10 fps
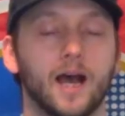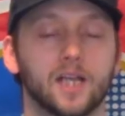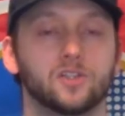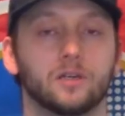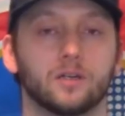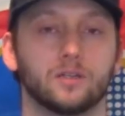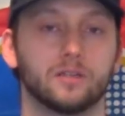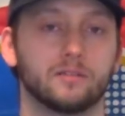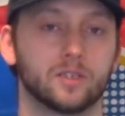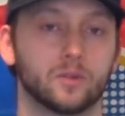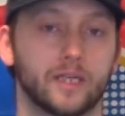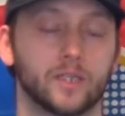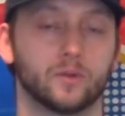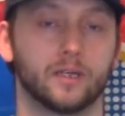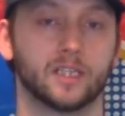As you know, Euro
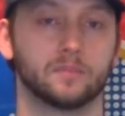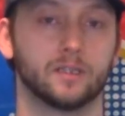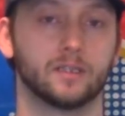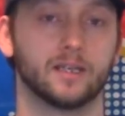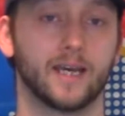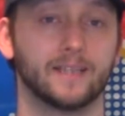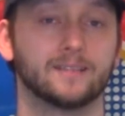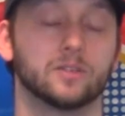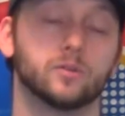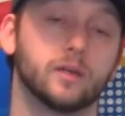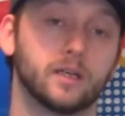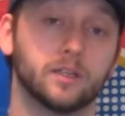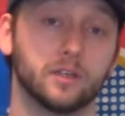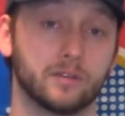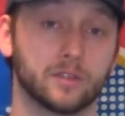2020 has been delayed to
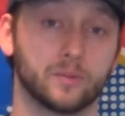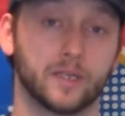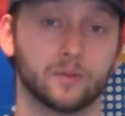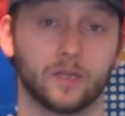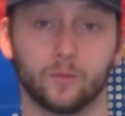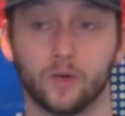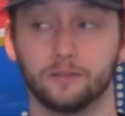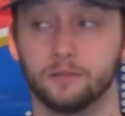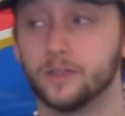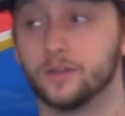Euro 2021.